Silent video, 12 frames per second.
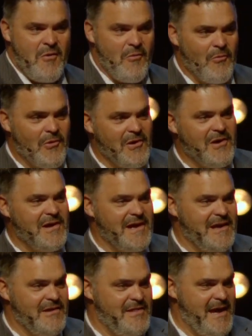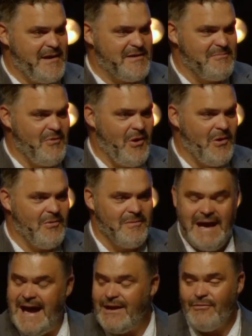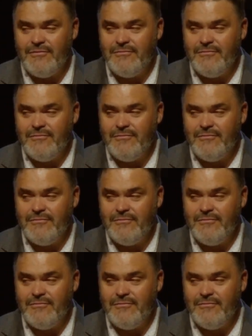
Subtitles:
we're going to get that tomorrow. I don't